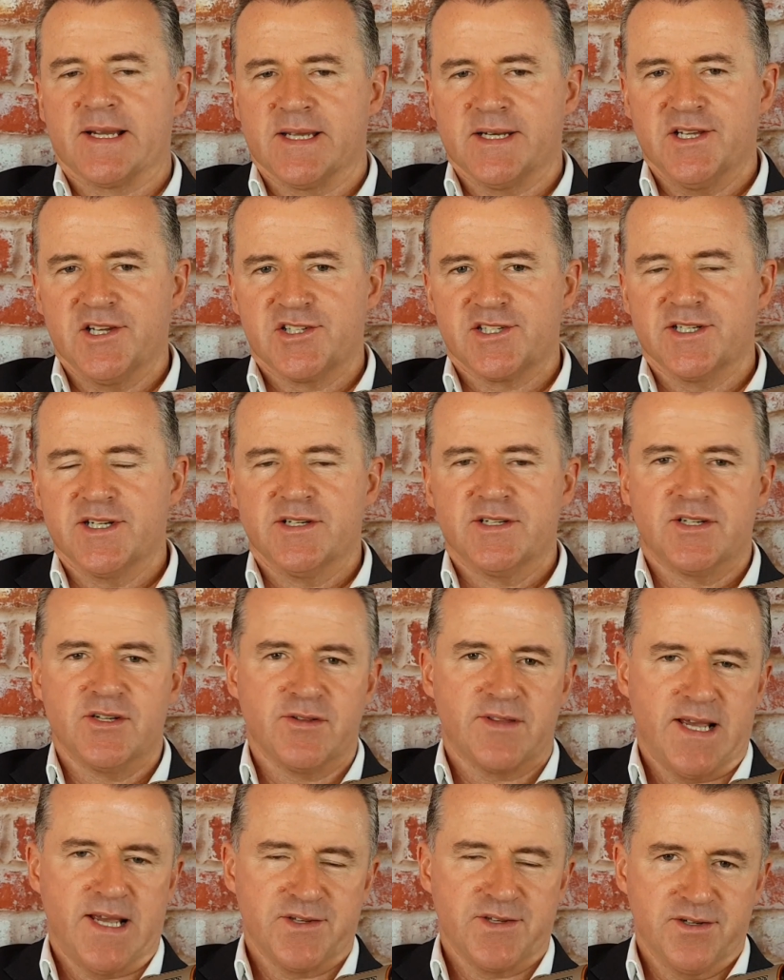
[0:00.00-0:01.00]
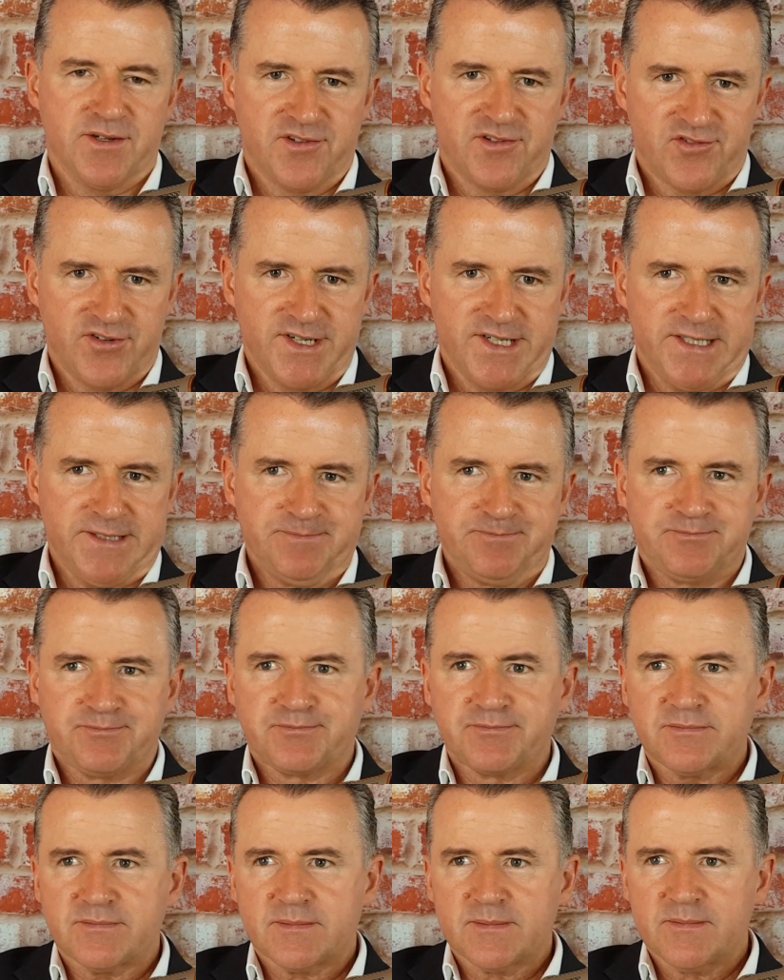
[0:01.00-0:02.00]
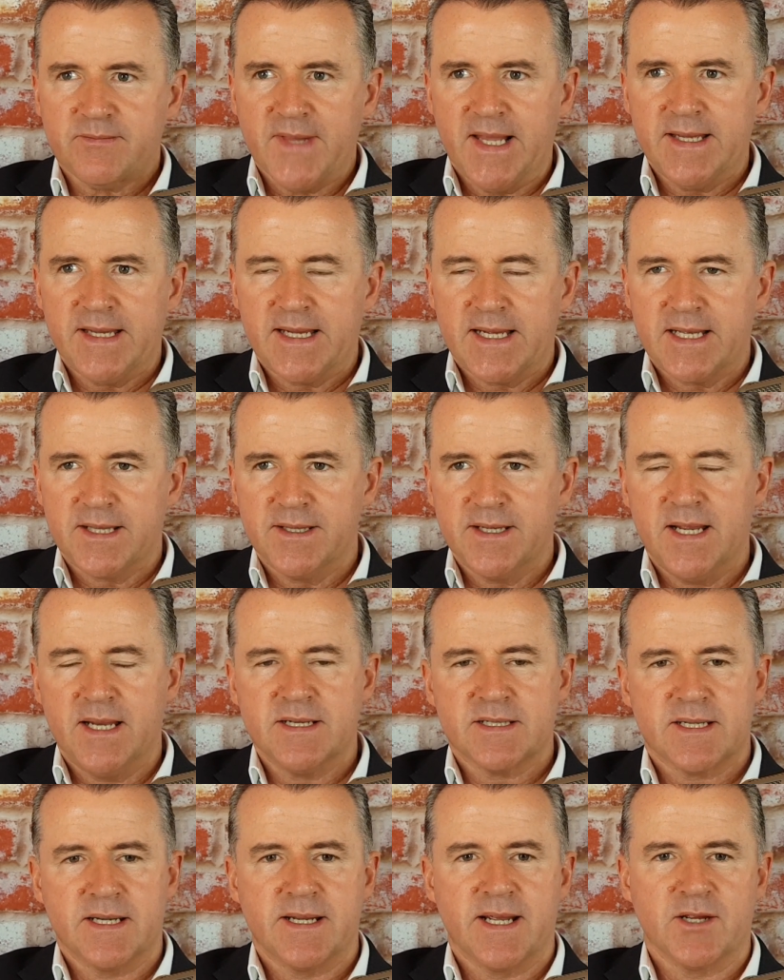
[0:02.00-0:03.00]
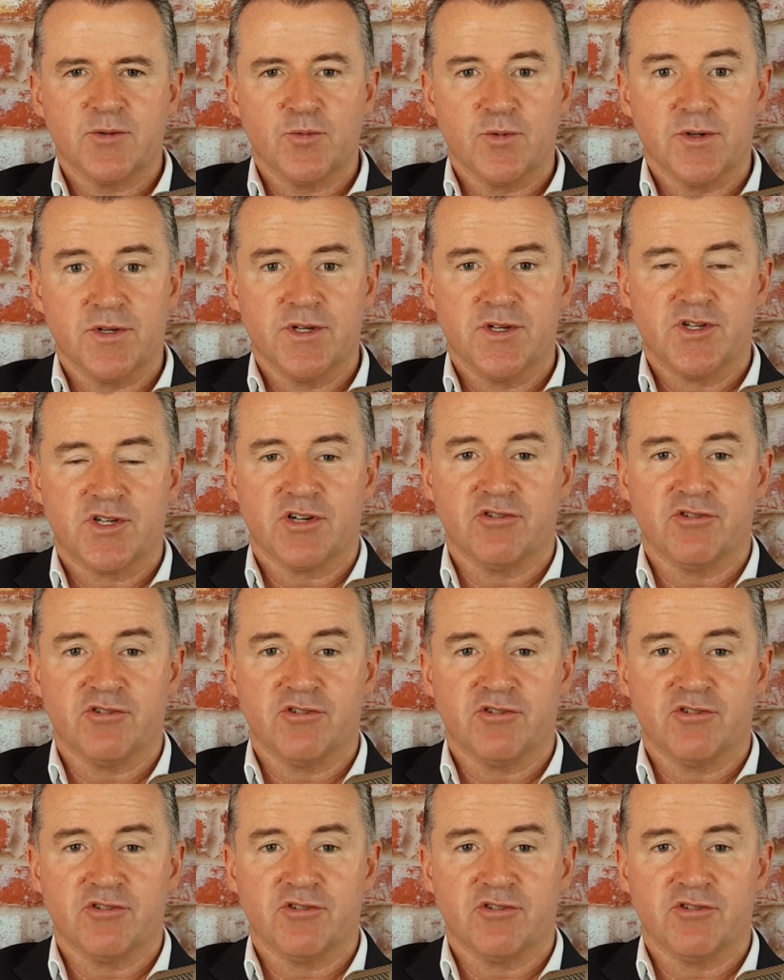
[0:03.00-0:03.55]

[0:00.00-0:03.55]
edition in 2003, and the internet was